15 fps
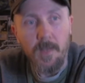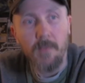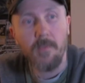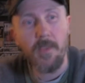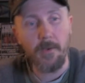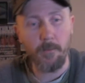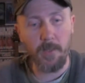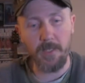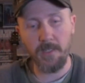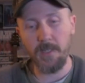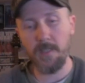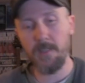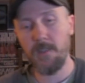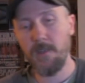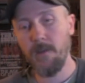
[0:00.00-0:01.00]
that we
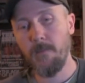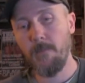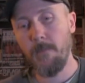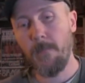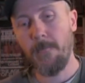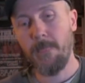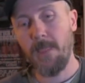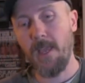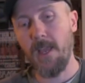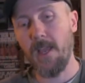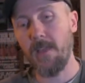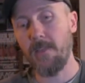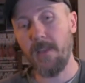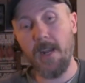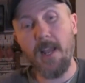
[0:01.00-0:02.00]
did,
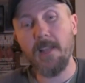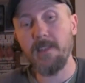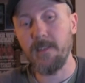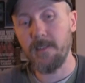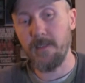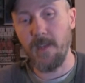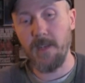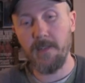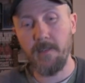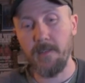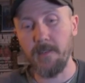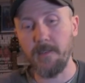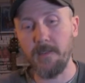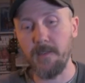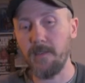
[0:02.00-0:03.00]
that I designed,
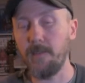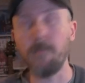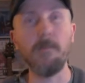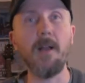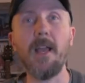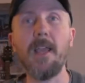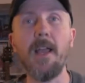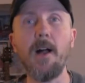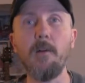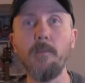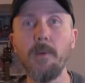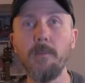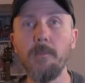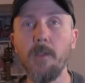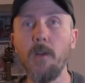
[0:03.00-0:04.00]
this isn't my
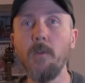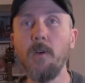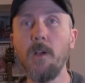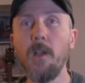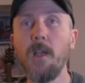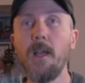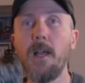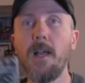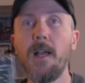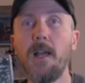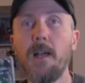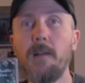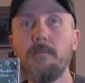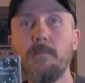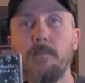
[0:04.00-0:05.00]
album though,
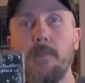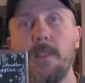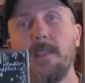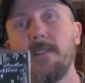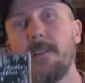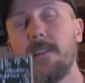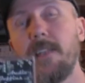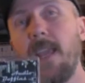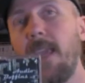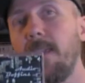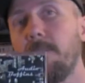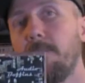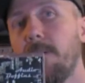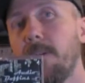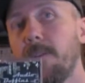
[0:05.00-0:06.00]
is a
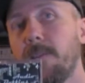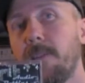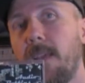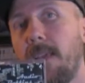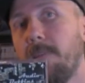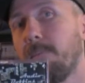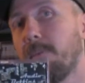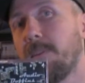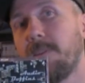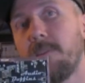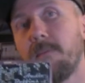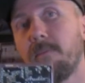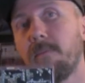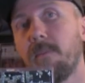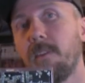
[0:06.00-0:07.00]
tape. Tapes,
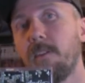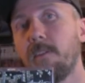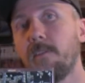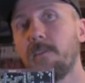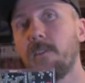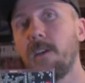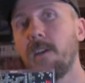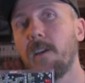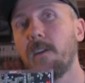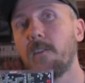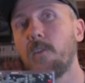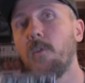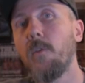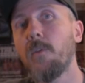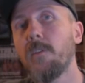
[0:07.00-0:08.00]
there's a
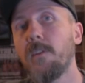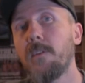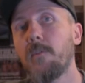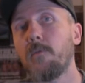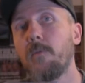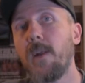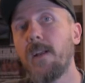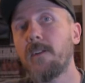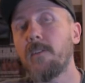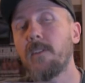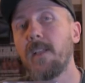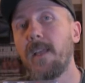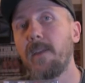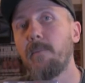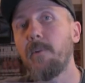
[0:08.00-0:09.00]
cool little record
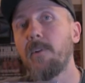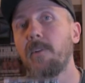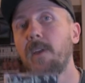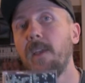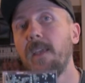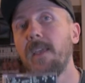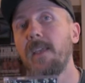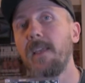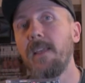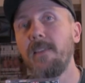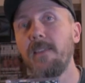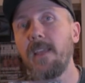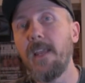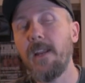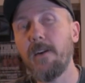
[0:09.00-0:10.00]
label
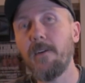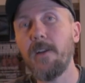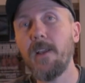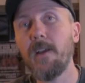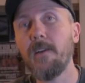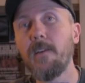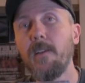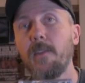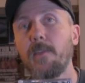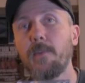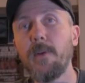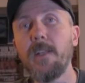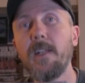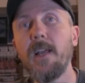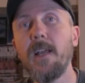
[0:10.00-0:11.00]
in the area,
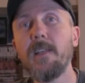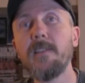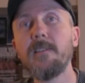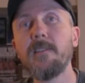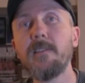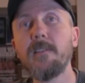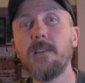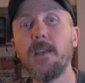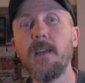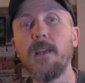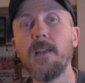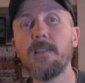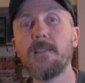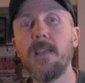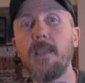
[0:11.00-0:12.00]

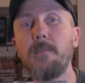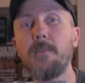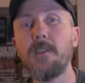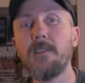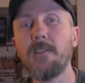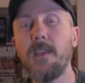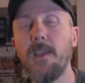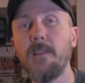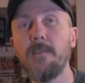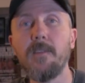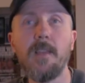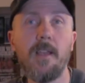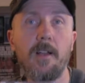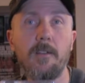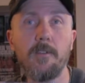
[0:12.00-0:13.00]
3/9 tape cassette, and
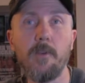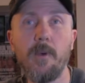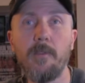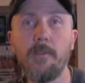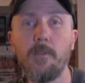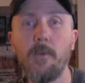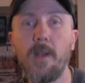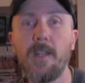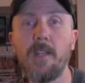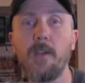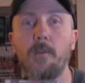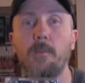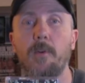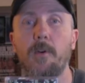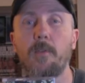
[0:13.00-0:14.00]
they also have a
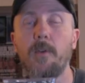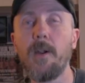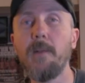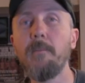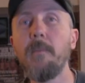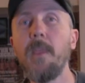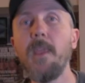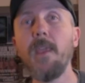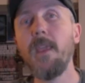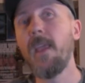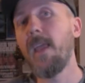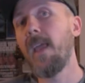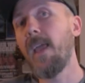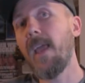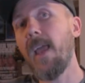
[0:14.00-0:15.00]
radio program.
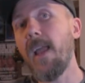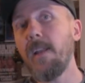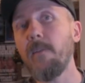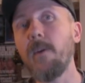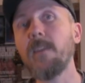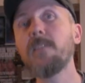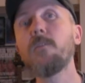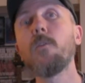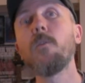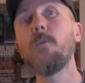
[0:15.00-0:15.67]
Anyways,